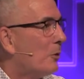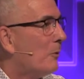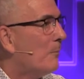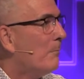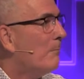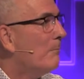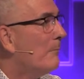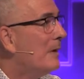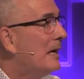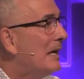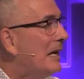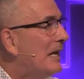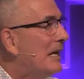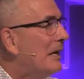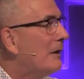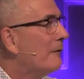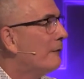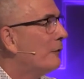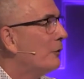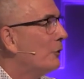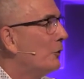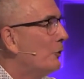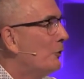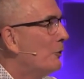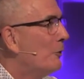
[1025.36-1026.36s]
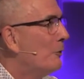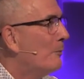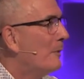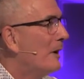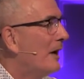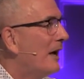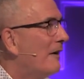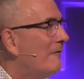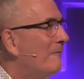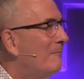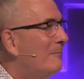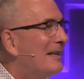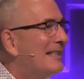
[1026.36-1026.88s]
many of whom
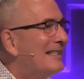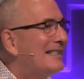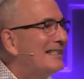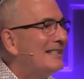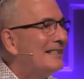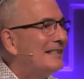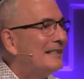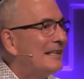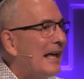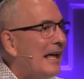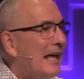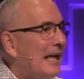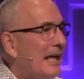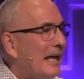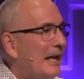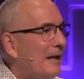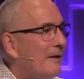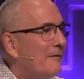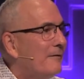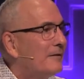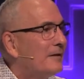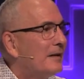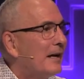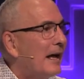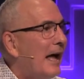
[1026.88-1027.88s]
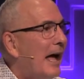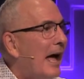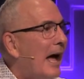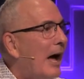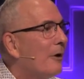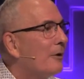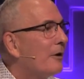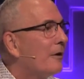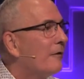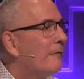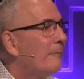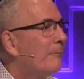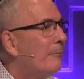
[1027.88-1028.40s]
have been saved
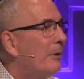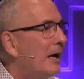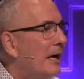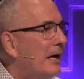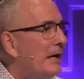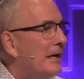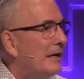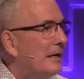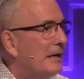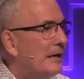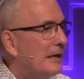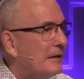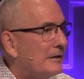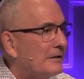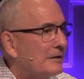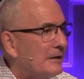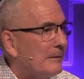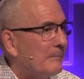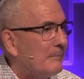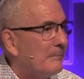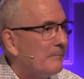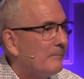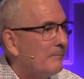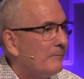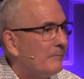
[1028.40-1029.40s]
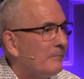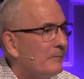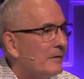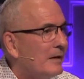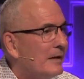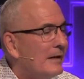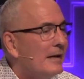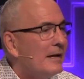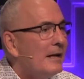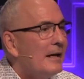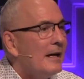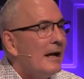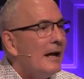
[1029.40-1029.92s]
out of paganism.
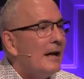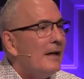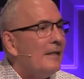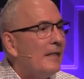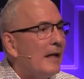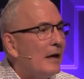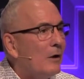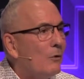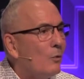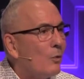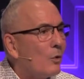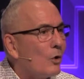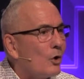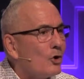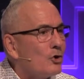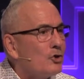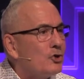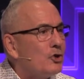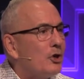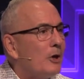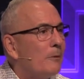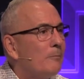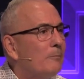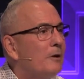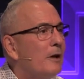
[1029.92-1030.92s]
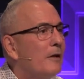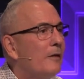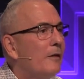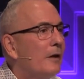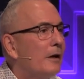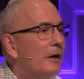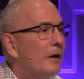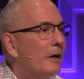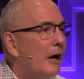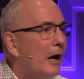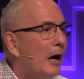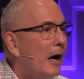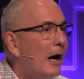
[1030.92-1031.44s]
They worshiped the
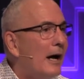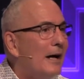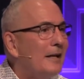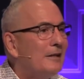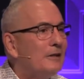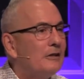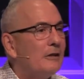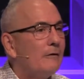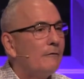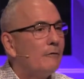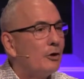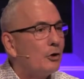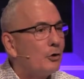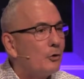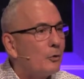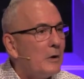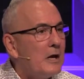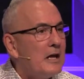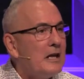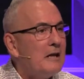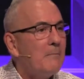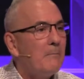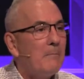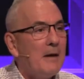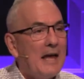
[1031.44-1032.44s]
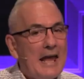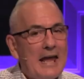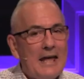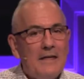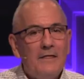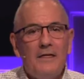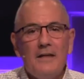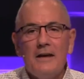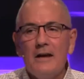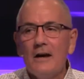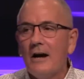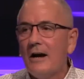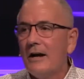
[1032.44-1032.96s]
gods of the Greek
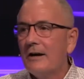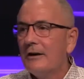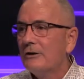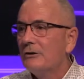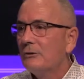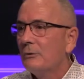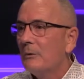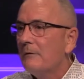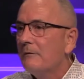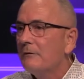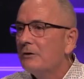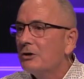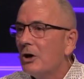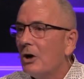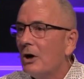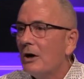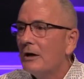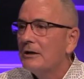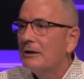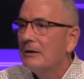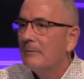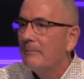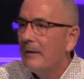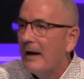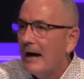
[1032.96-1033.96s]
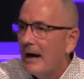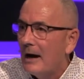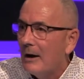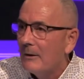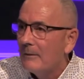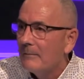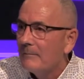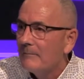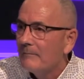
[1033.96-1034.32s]
pantheon, as we've talked about.